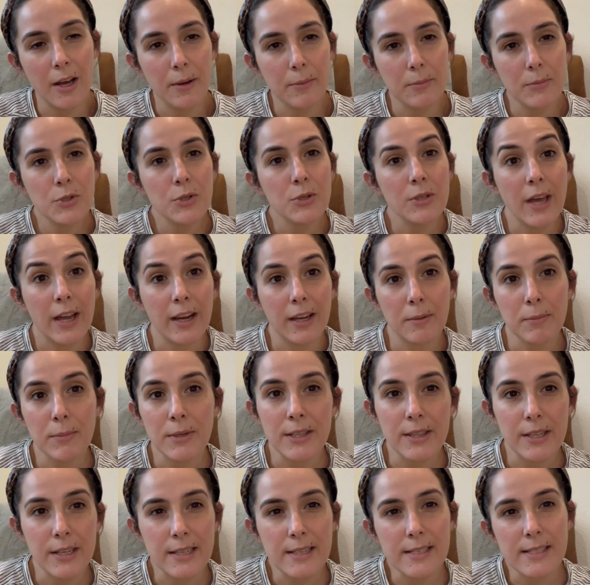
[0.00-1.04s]
So that can be
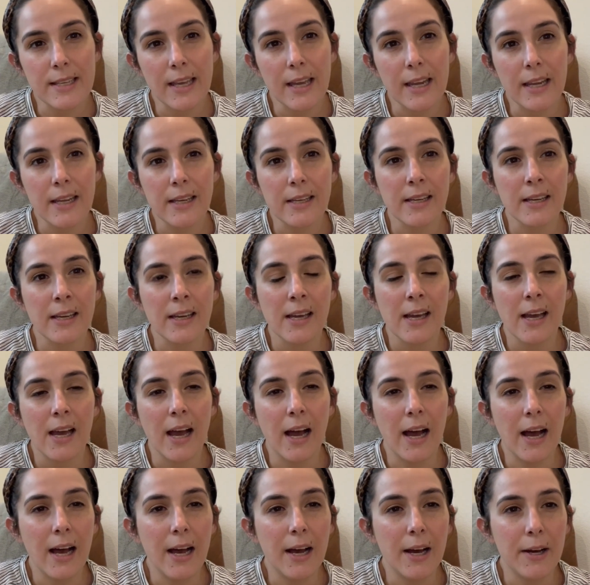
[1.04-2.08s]
things like,
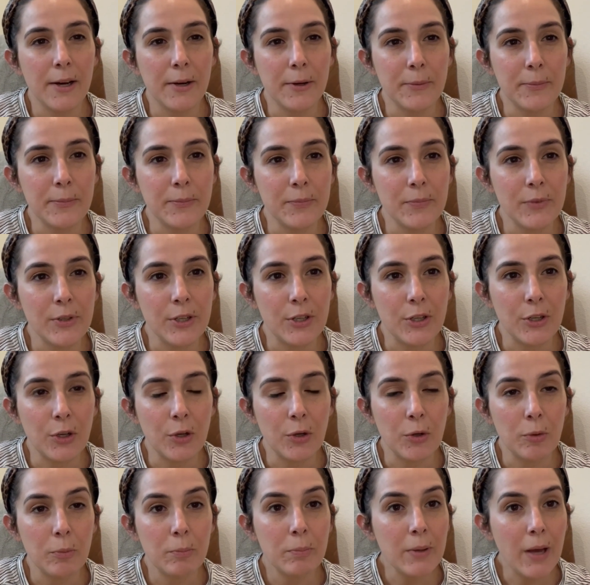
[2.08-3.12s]

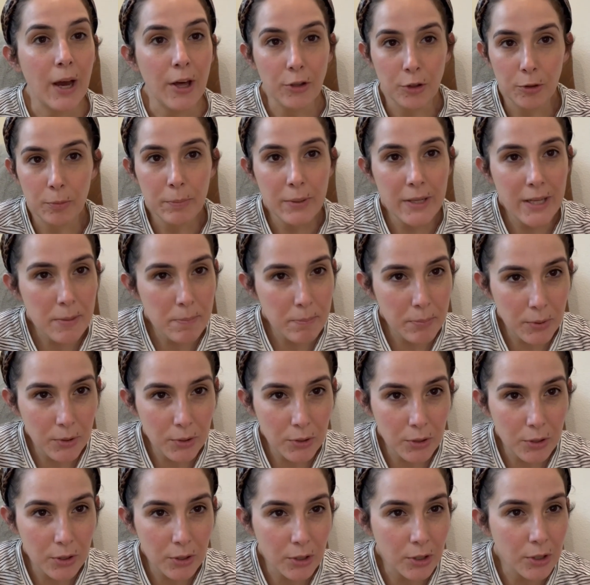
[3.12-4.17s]
other
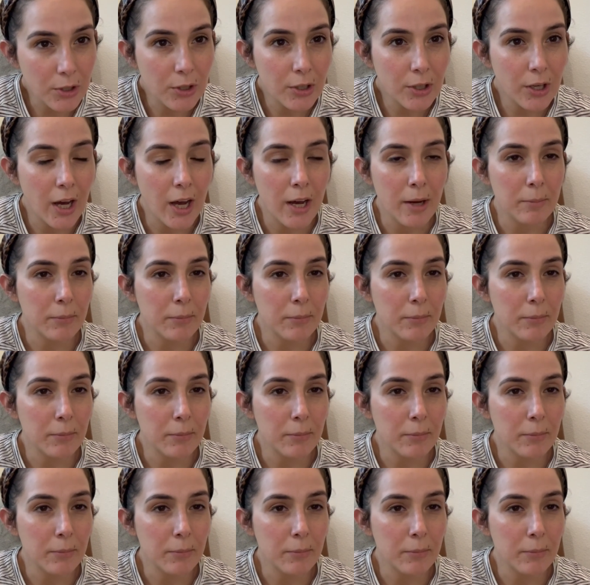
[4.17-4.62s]
people,